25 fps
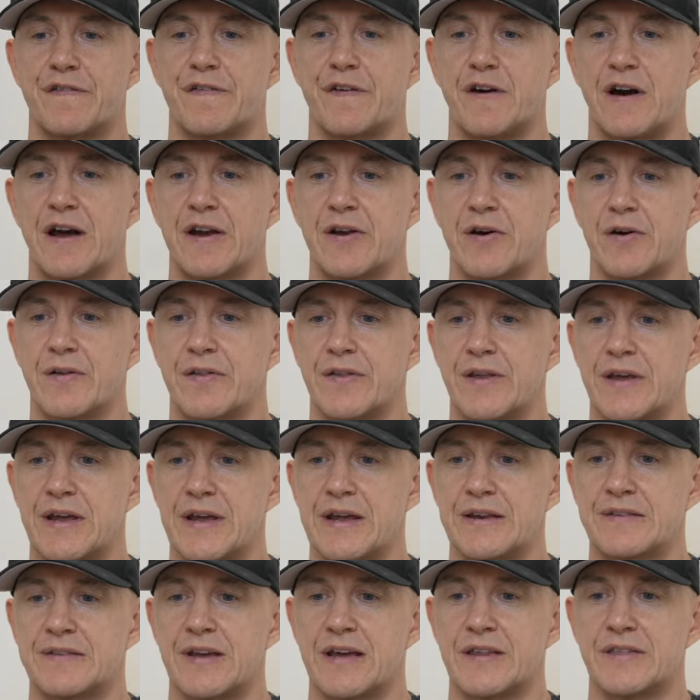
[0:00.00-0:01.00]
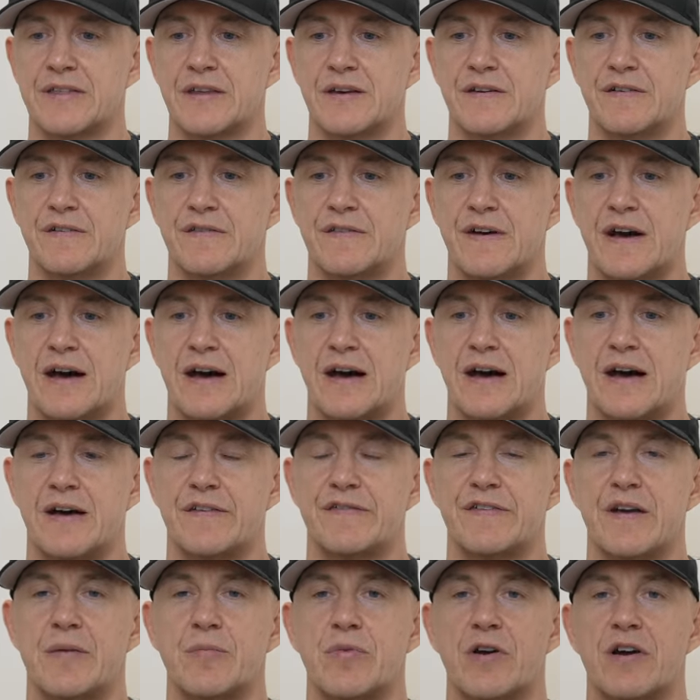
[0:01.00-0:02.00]
fight on the 10th of
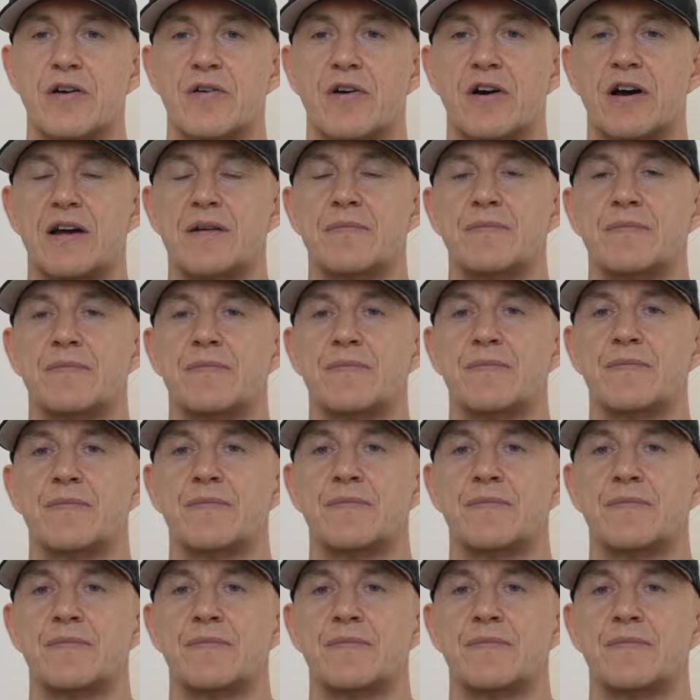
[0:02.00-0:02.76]
uh, February, right?